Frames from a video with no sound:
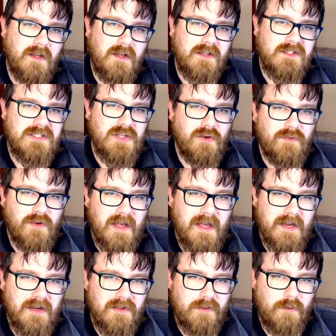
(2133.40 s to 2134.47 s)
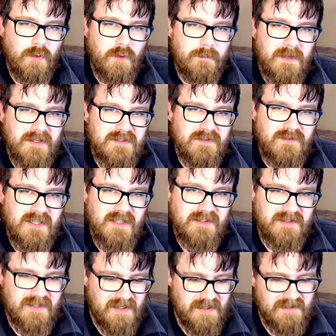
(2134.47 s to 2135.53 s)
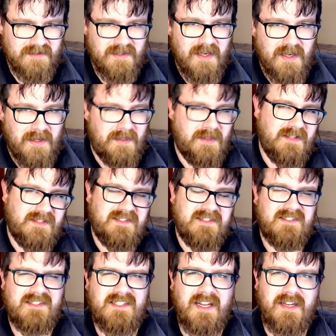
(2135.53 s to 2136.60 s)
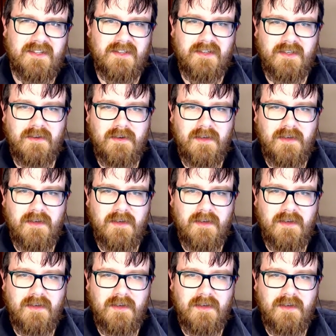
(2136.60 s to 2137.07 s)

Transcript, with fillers: So if I had a third piece of text here saying this is static,